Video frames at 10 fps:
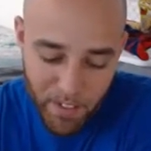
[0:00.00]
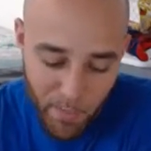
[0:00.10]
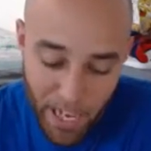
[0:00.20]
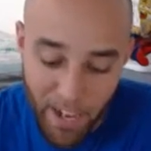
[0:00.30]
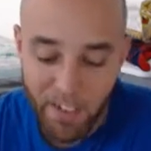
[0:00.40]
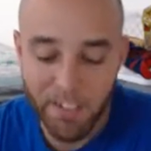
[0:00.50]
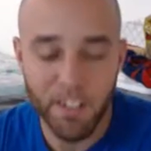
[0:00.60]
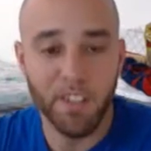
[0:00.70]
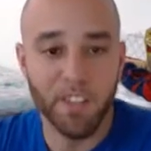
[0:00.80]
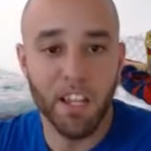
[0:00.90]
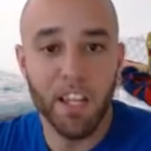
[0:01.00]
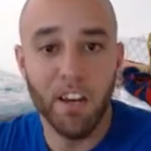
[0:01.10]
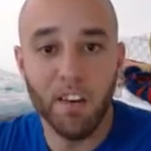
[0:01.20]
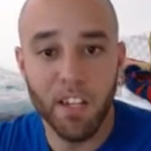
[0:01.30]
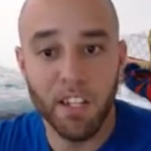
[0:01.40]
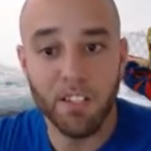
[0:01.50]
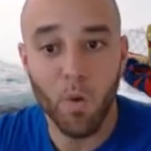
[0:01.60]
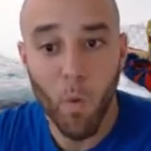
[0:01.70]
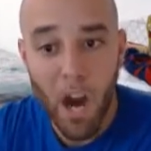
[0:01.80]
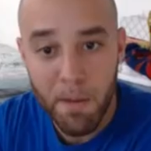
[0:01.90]
Wow, so Theo gets
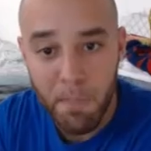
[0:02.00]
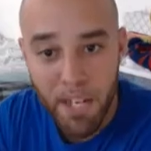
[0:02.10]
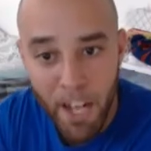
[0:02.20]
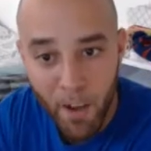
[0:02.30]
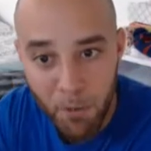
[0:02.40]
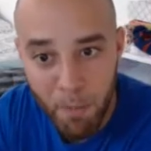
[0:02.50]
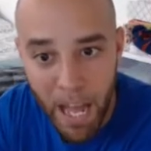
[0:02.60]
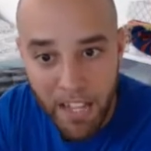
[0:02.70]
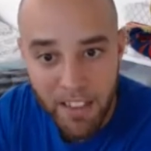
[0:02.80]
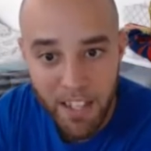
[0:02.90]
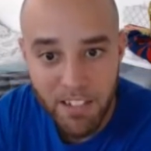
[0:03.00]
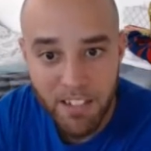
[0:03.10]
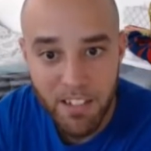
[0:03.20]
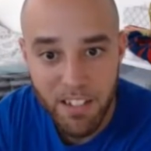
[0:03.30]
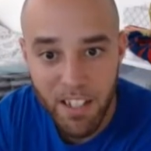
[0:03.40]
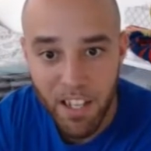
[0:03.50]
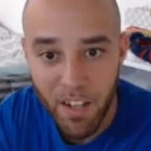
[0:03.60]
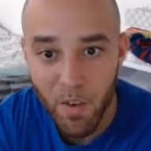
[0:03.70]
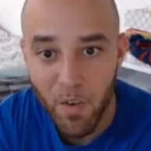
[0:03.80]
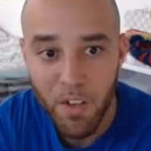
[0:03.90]
quite a bit of health back thanks to the
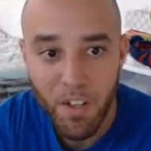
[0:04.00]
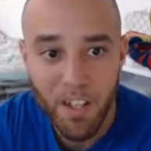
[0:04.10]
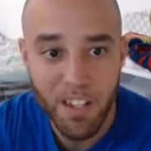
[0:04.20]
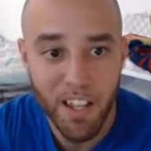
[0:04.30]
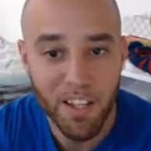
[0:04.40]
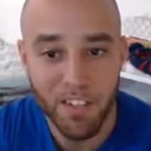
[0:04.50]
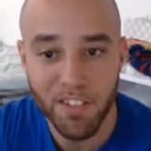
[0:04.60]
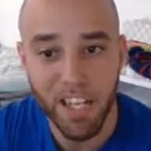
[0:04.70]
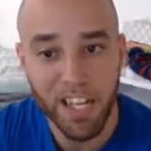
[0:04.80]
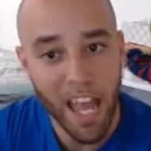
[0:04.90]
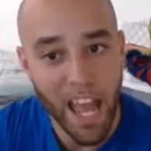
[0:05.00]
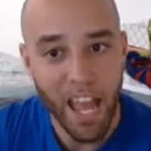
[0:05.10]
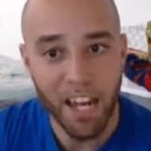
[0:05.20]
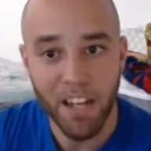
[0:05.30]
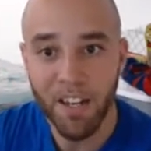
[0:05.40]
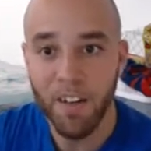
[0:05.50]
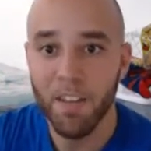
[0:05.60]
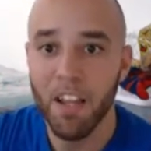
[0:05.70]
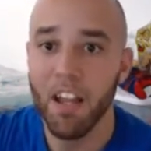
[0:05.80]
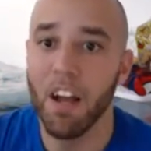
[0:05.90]
heals that he had.
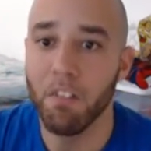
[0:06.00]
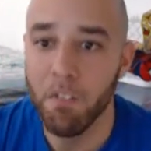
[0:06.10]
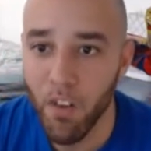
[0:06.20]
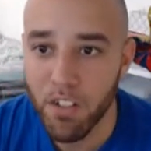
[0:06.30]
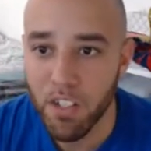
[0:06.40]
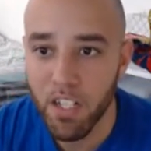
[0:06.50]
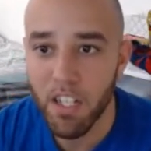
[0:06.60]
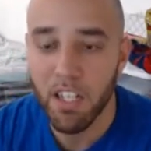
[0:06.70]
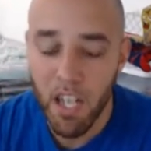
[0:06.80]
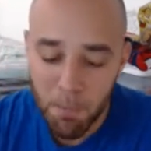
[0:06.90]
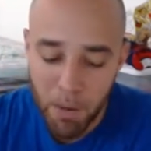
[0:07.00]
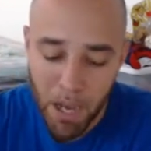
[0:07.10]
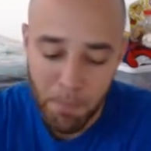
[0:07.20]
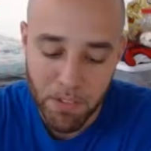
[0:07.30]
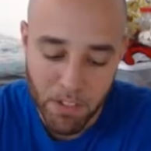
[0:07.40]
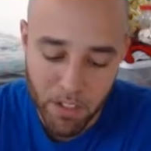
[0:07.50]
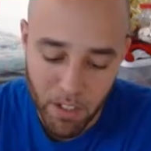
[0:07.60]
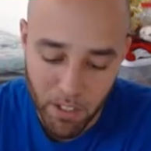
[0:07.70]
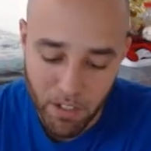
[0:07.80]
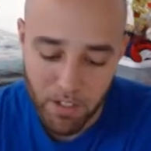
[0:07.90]
Unfortunately, he did pop his
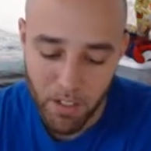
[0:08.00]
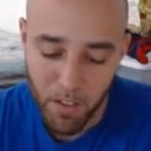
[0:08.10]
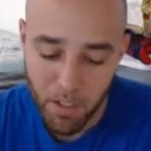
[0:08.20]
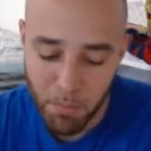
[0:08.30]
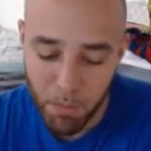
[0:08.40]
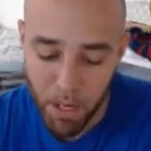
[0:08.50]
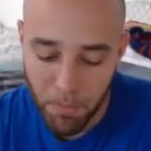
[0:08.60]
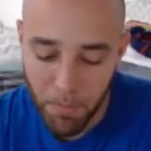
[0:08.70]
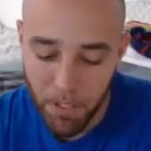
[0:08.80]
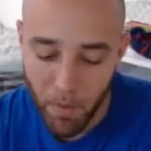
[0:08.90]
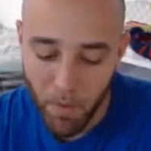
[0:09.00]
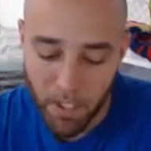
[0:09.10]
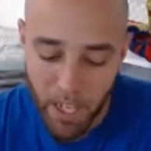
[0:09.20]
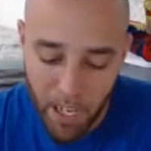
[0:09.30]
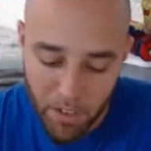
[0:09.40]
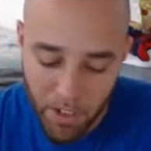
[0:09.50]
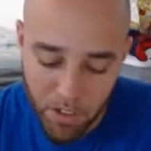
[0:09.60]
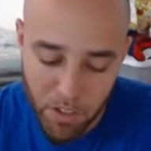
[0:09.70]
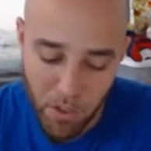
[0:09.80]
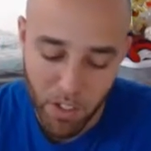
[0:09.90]
Endure, so he's probably going down here
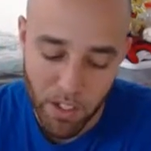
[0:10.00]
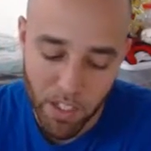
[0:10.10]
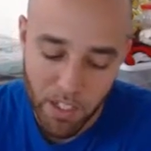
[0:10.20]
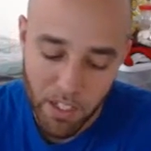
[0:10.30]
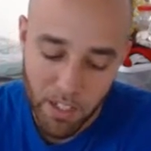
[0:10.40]
shortly.